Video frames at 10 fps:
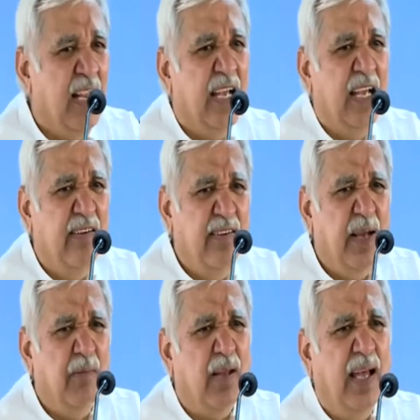
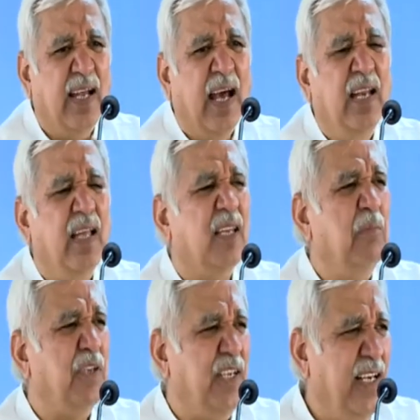EVM, like any other
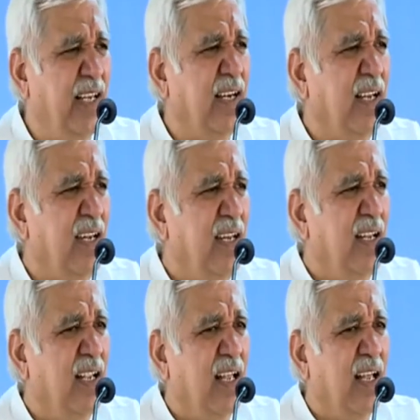machine,
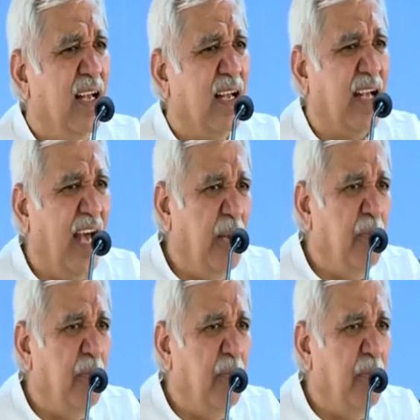can